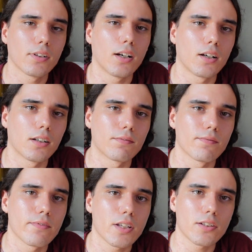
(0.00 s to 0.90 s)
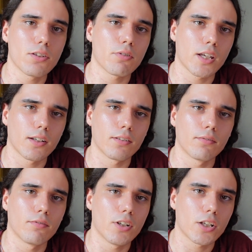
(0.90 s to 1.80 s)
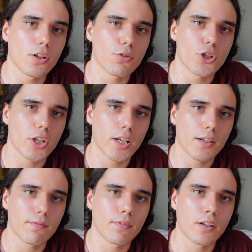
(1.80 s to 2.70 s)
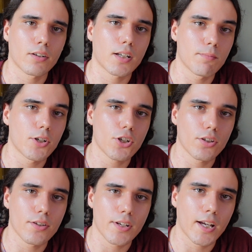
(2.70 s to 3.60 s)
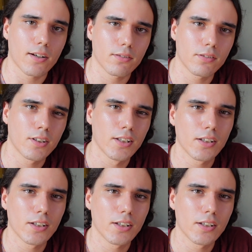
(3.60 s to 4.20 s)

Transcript: then you can negotiate their commissions down